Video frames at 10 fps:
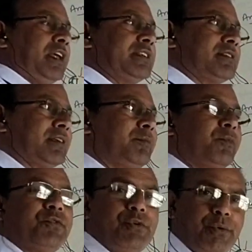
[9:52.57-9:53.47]
is
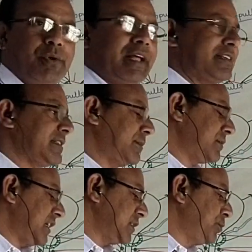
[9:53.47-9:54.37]
some fluid-like
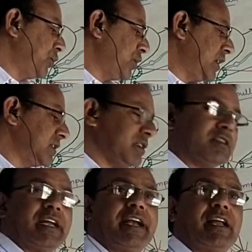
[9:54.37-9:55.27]
substance, mucus,
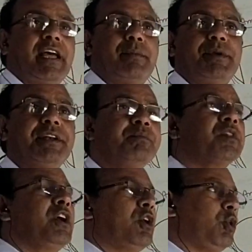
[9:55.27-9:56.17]
that help
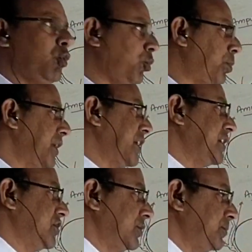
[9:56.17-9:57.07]
in
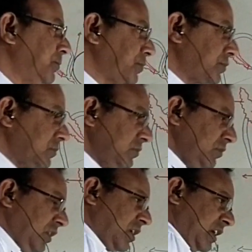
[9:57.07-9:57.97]
lubrication.
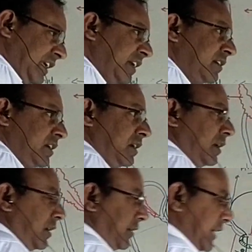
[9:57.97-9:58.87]

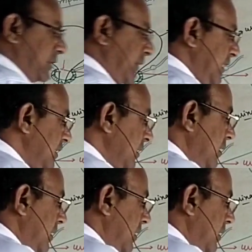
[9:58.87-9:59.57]
Clear? Next one is